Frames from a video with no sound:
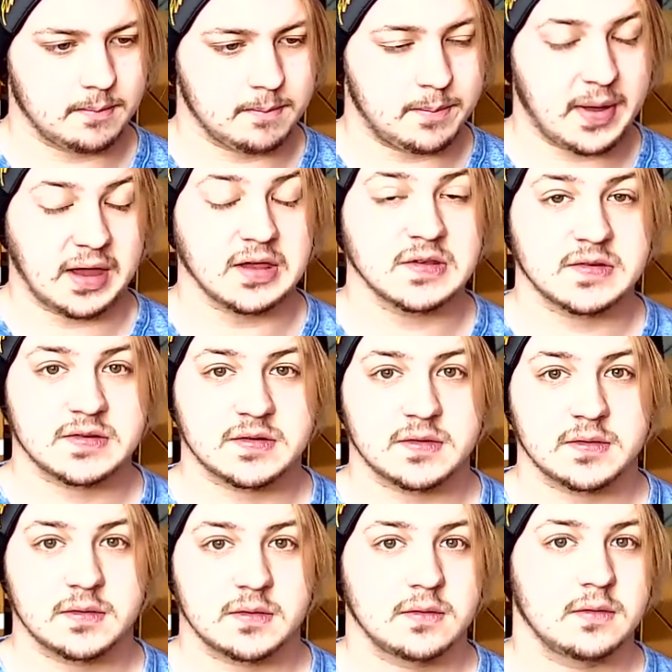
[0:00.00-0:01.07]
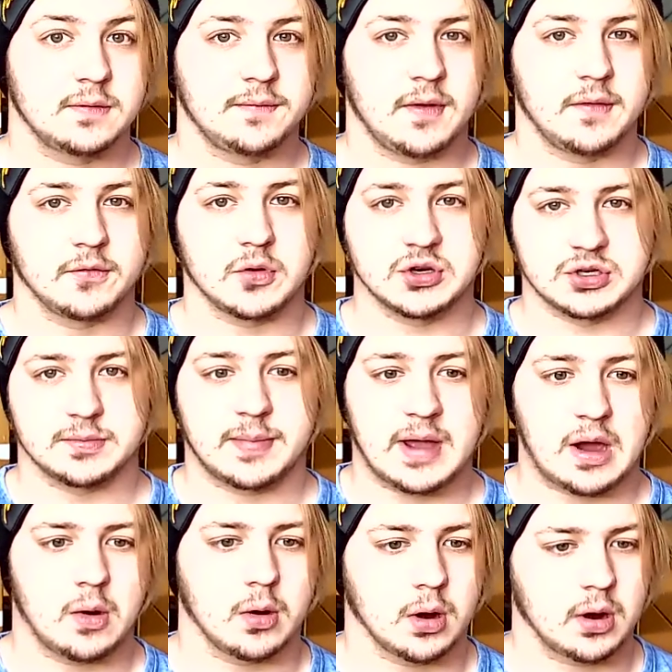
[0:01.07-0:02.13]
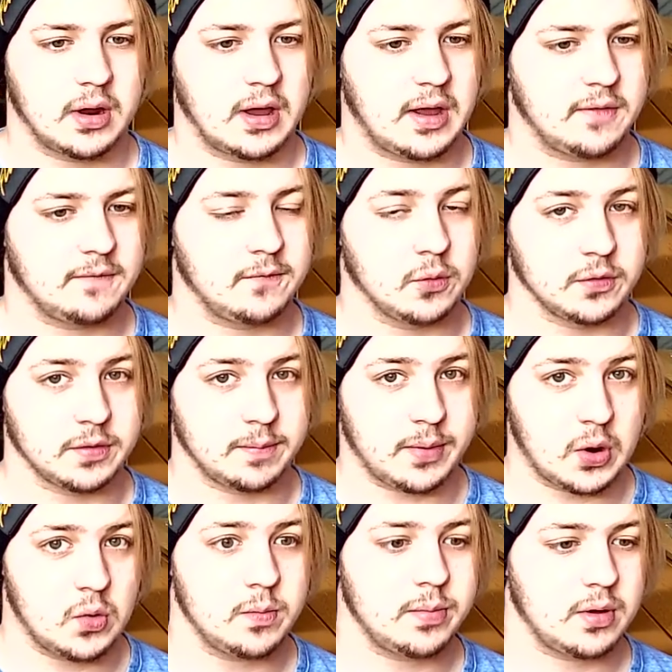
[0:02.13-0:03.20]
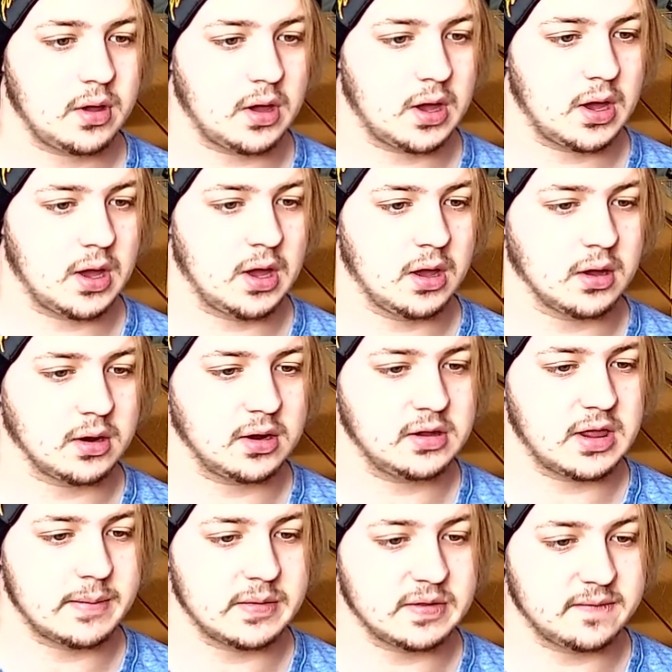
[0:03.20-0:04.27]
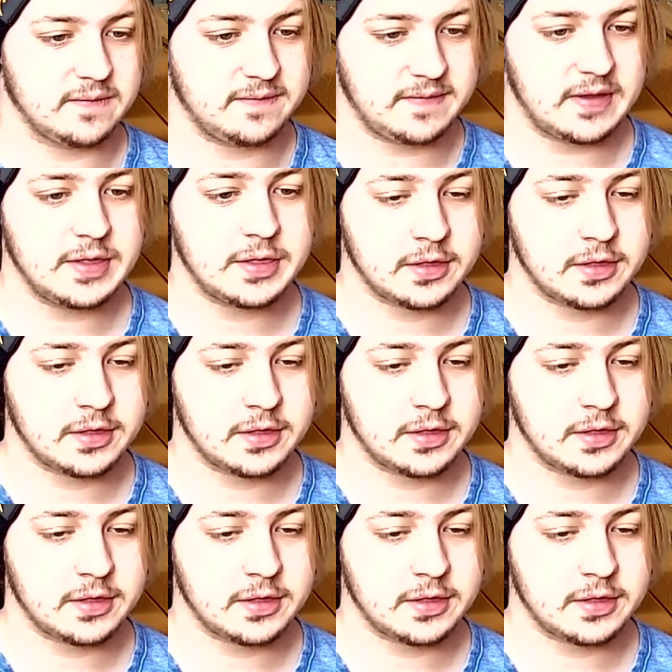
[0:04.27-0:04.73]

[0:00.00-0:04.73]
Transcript: base of Christian power for the Pope uh, Clement V